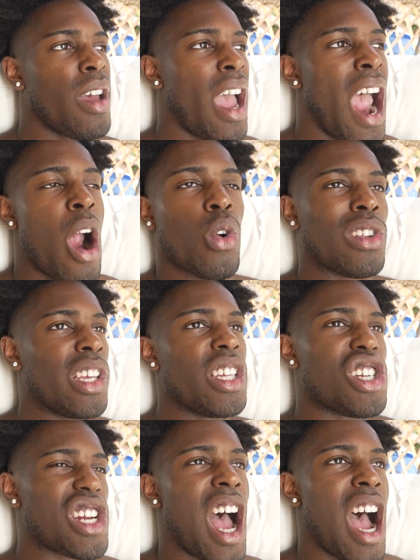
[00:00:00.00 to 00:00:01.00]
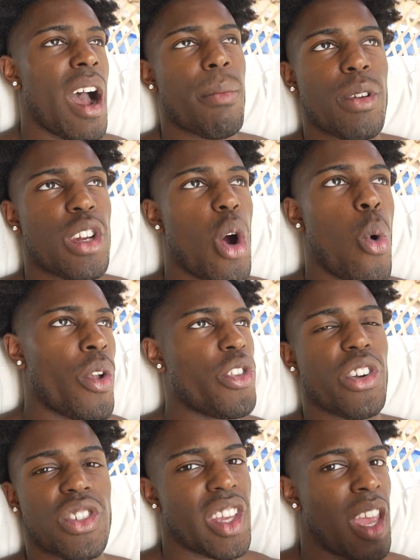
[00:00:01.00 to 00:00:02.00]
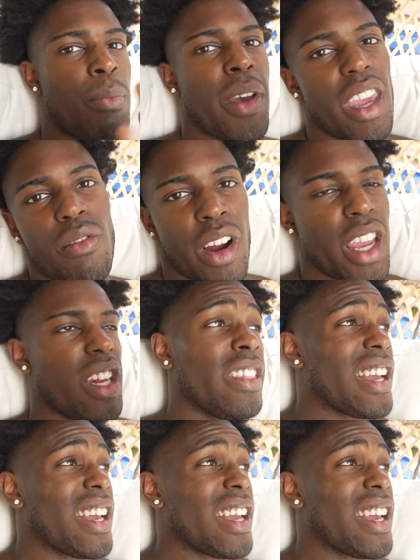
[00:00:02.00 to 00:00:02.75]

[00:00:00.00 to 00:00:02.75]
hourly job, knowing your same pay rate.